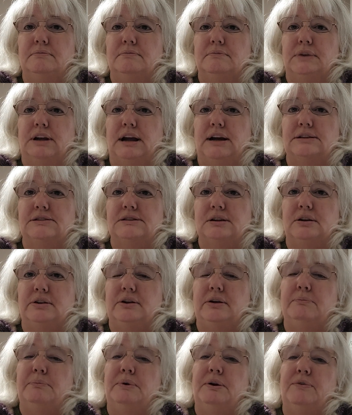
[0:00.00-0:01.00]
cast on
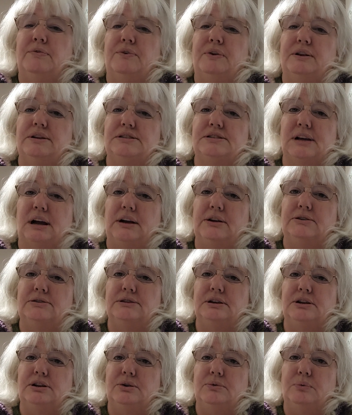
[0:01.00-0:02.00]
number for the size
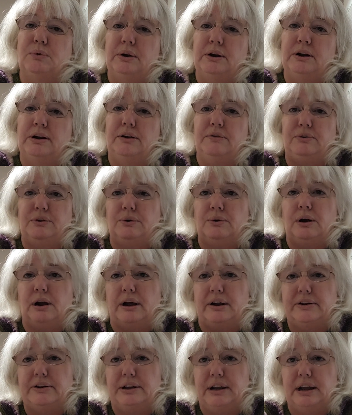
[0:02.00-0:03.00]
that you wanted if you were
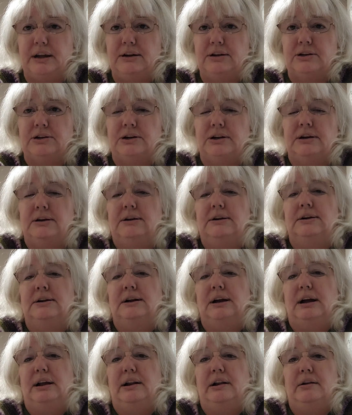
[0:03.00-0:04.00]
on gauge,
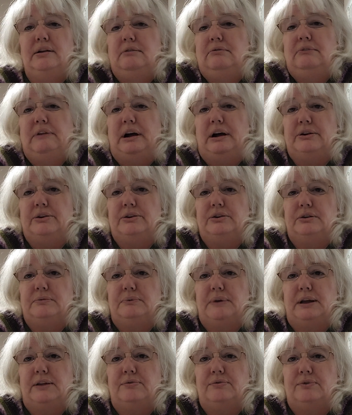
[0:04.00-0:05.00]
and I'll do the
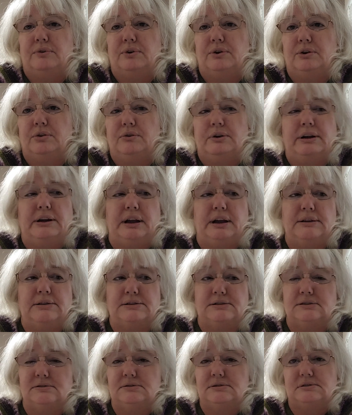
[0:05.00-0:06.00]
math for you. I guess
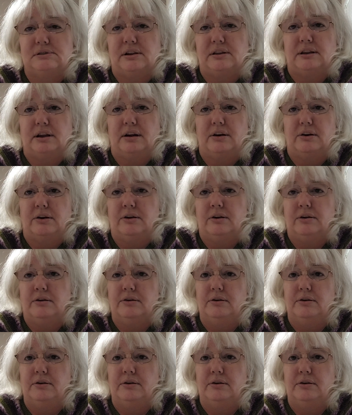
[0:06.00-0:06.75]
it's not that hard.